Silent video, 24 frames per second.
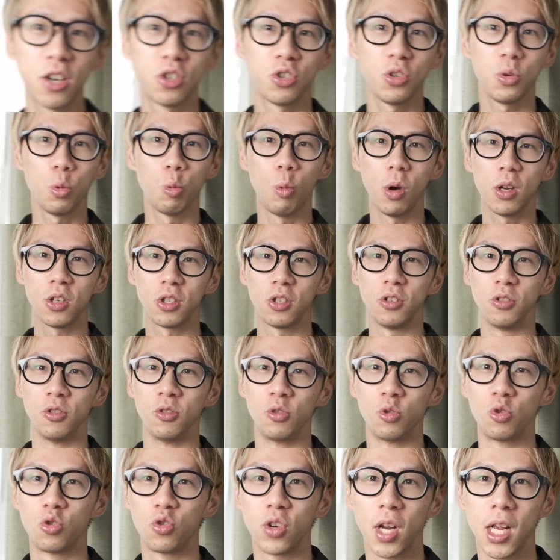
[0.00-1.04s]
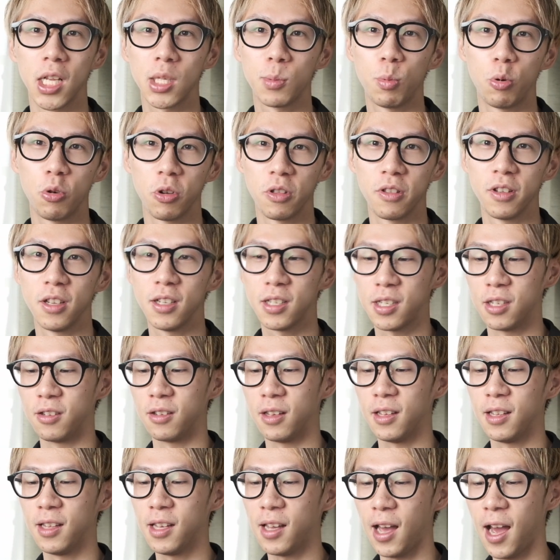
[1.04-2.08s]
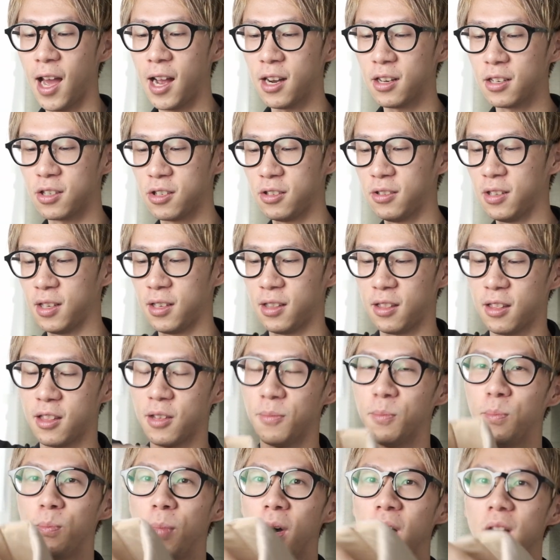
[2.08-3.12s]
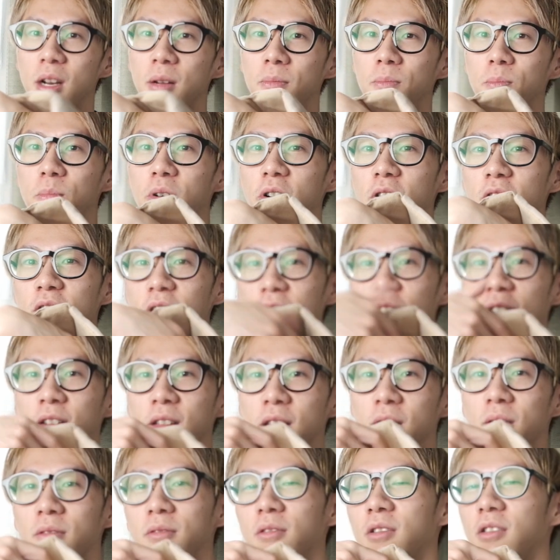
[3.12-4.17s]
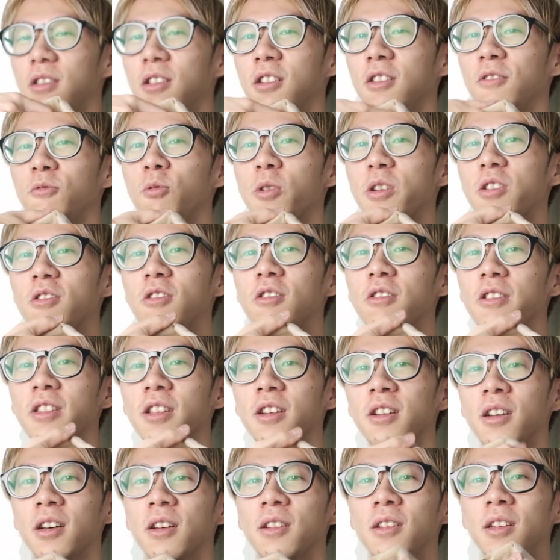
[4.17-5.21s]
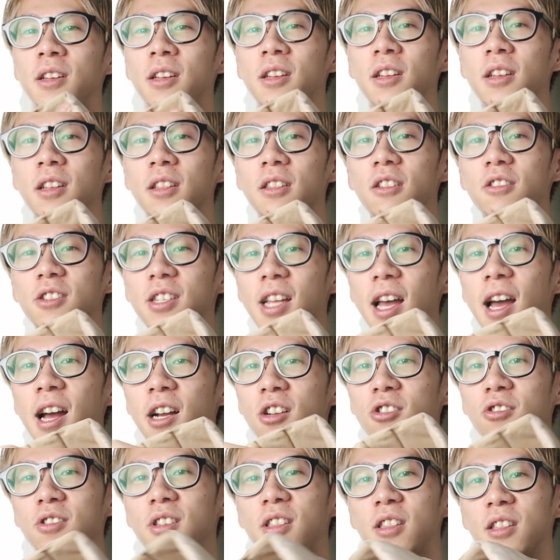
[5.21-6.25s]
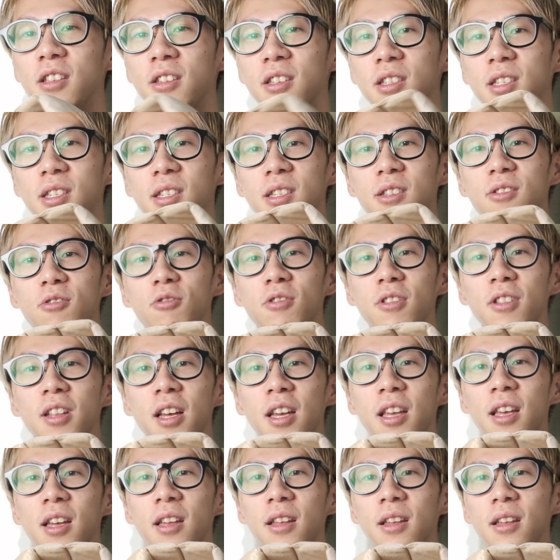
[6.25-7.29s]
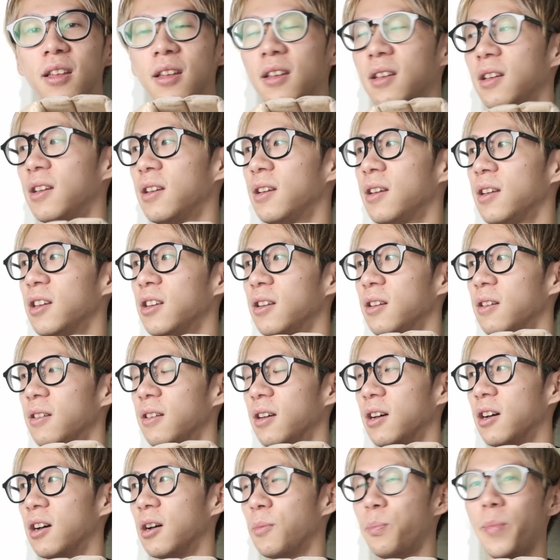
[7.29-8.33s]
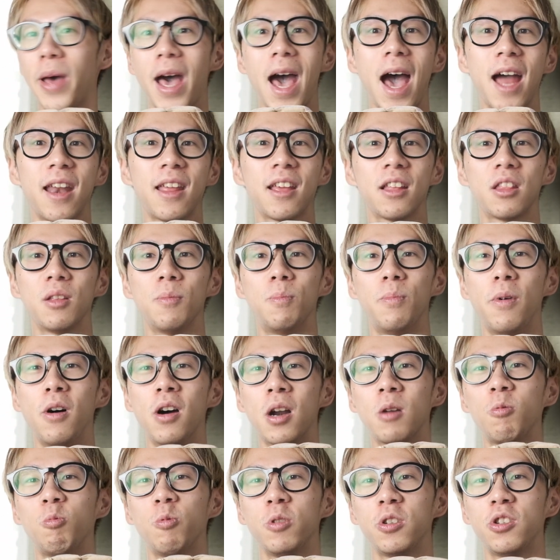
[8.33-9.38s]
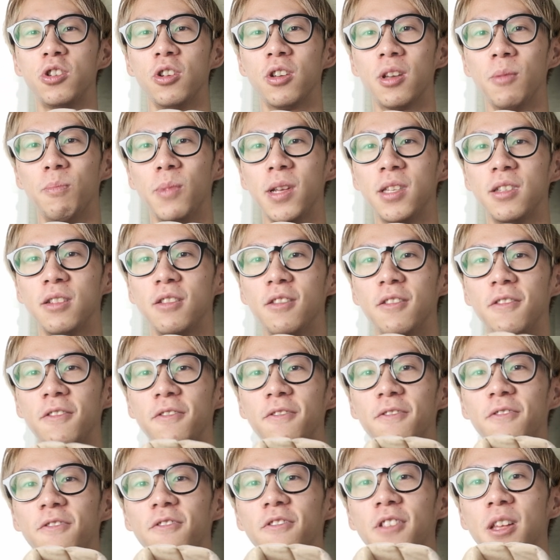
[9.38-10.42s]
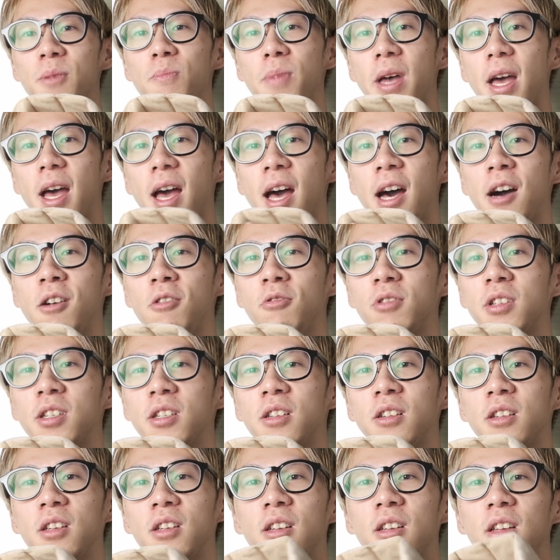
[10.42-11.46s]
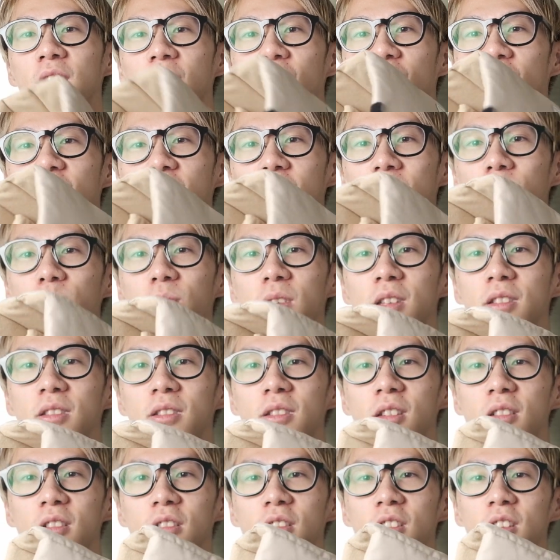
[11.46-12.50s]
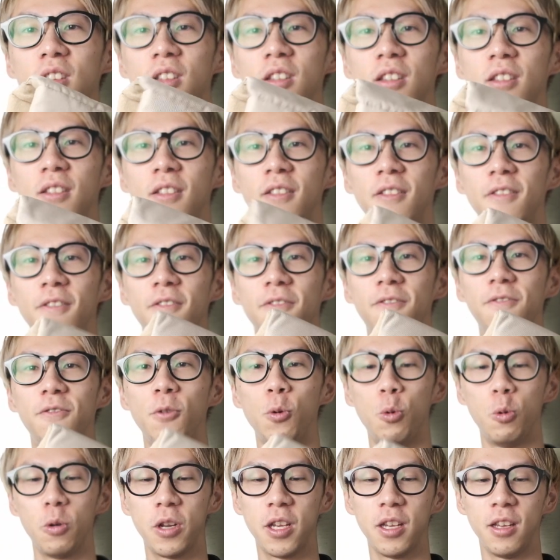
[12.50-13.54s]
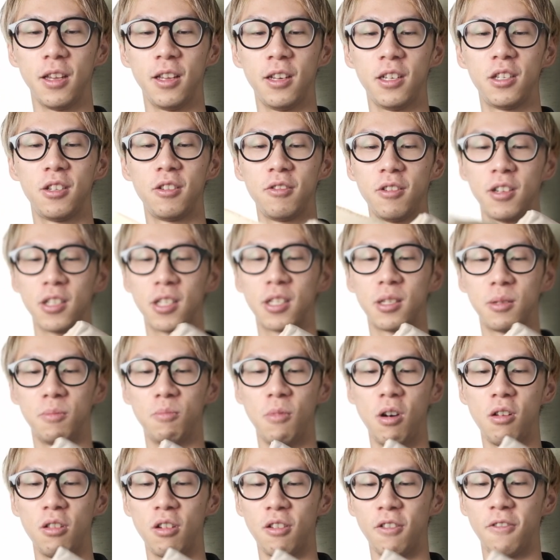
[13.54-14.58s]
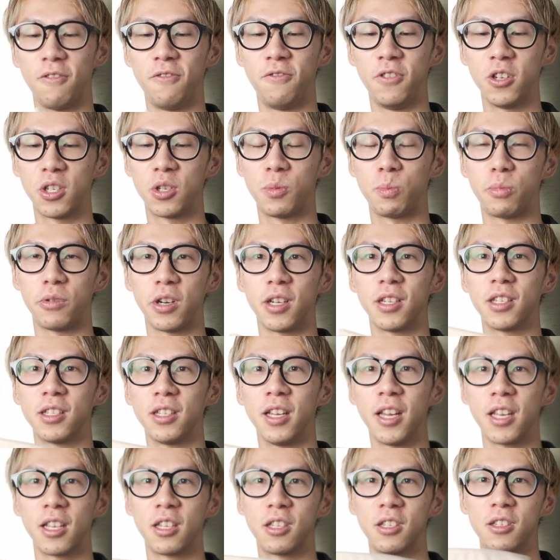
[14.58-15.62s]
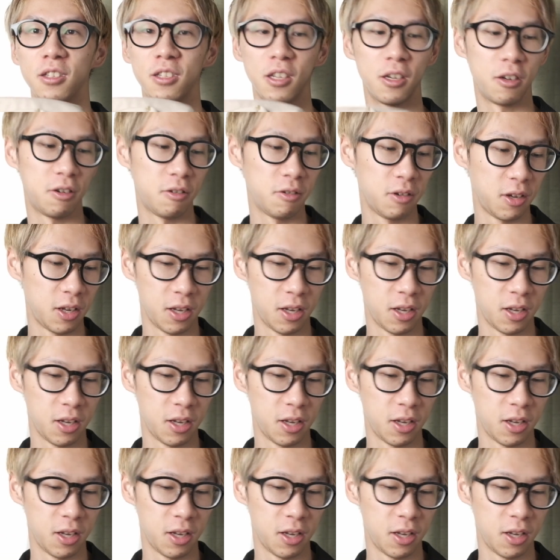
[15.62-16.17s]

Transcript: want to transport this, the bottom part of what you call there's actually this sort of like padding at the bottom, which you can basically flip out, and you can basically fold it into a smaller footprint like so.